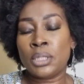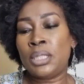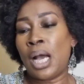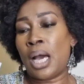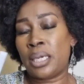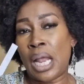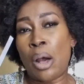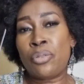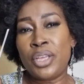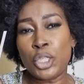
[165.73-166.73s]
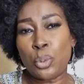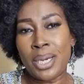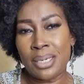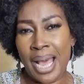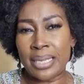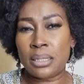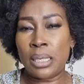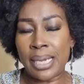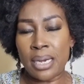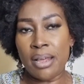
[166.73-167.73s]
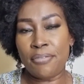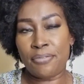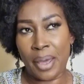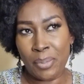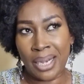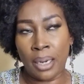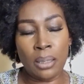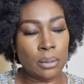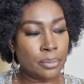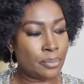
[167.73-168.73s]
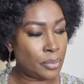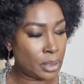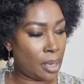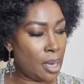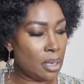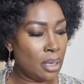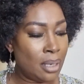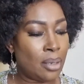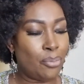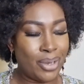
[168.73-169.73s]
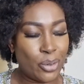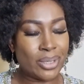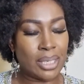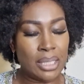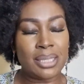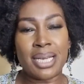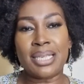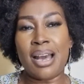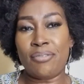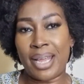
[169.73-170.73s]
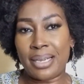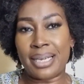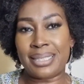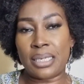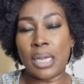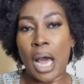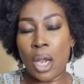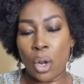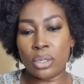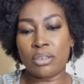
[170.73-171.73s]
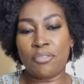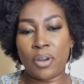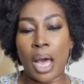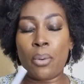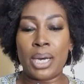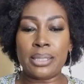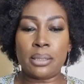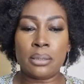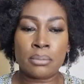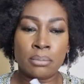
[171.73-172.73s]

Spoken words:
Yeah, now this one does lean feminine, okay, because it does have, like I said, a lot of flowers.